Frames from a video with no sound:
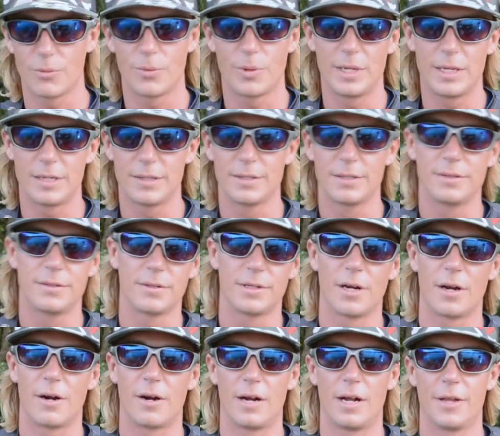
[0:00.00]
weed
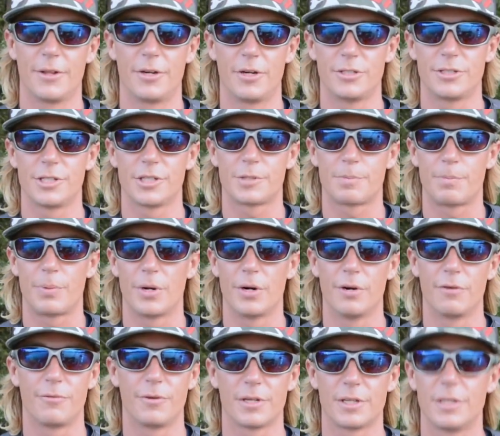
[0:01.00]
guard on there just
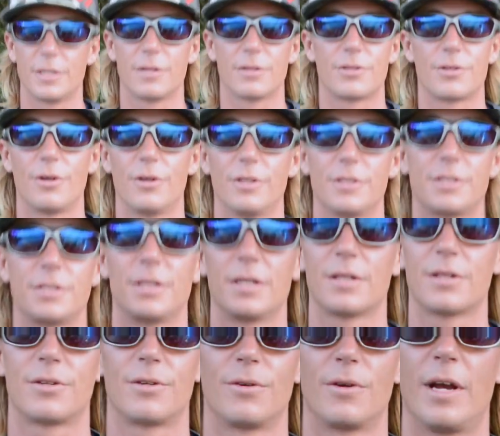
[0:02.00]
perfect. You can throw this
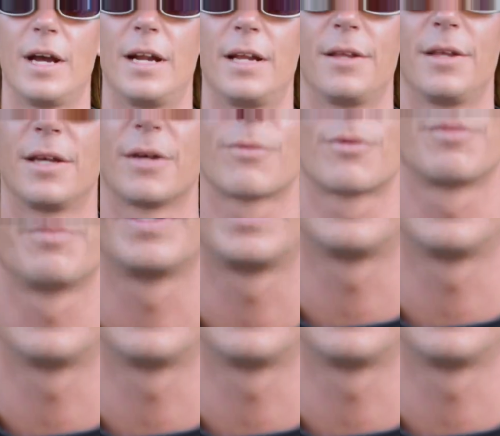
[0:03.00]
thing through anything. We've been